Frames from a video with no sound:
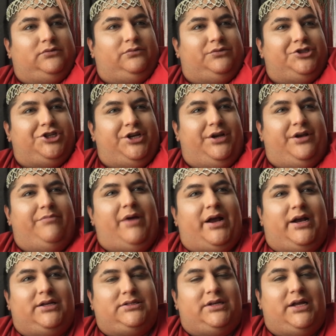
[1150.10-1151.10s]
my
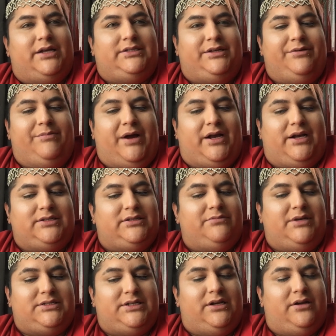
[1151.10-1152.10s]
cousin, I see with my cousin
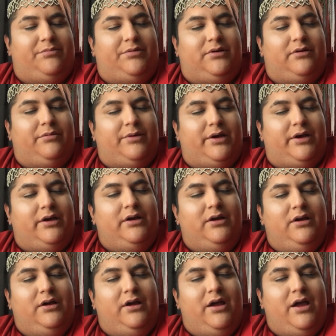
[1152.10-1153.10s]
messing up a little bit,
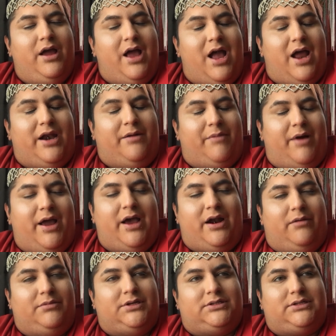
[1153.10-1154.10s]
and in my head,
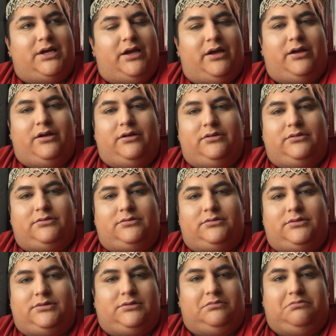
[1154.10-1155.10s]
I'm just like,
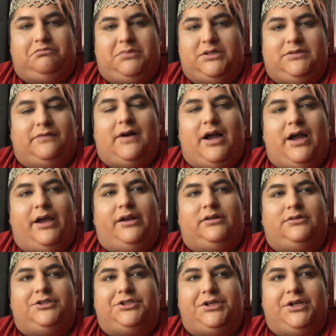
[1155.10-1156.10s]
it's fine.
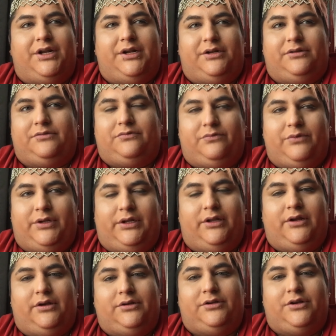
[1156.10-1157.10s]
She didn't
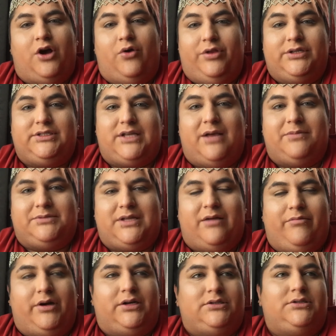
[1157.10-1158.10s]
really know the steps that
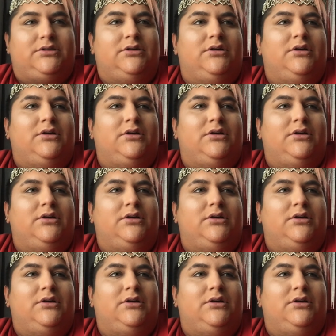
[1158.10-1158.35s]
much.